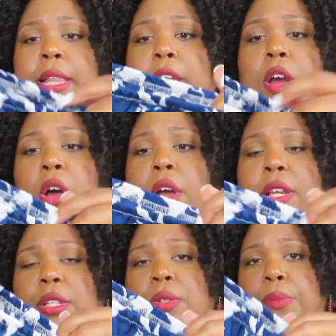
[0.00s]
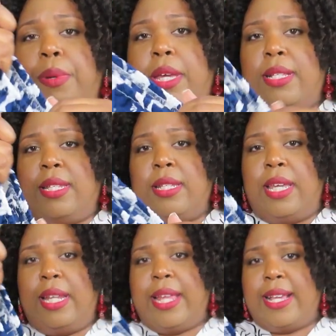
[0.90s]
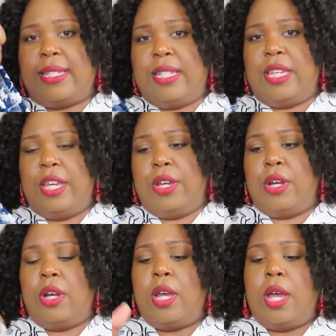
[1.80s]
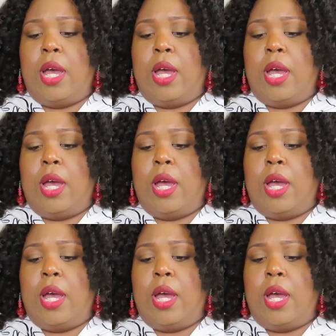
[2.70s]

there are a little bit elastic here